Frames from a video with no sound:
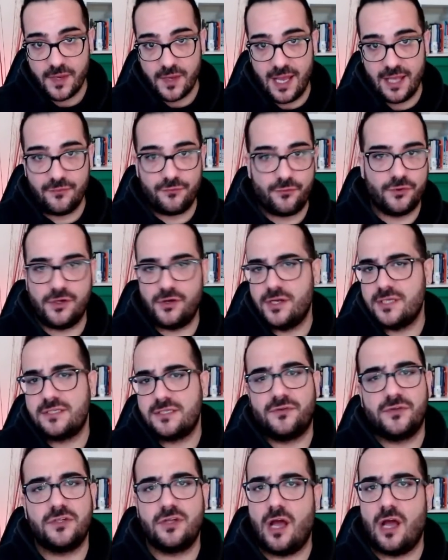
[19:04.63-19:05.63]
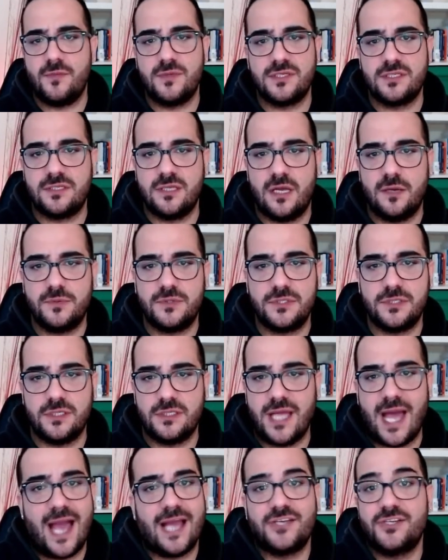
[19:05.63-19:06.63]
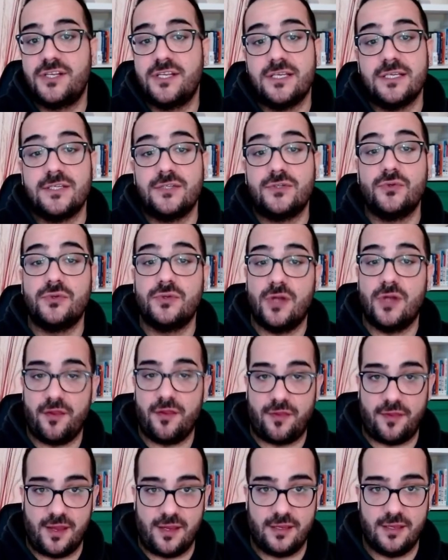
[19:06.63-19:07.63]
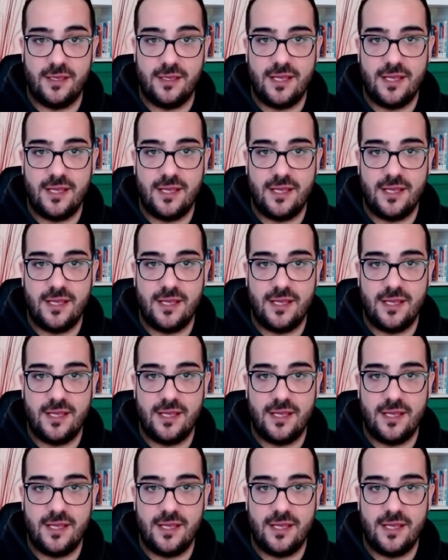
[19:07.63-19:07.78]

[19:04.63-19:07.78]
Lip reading: And for the rest of the time steps, the action is do nothing.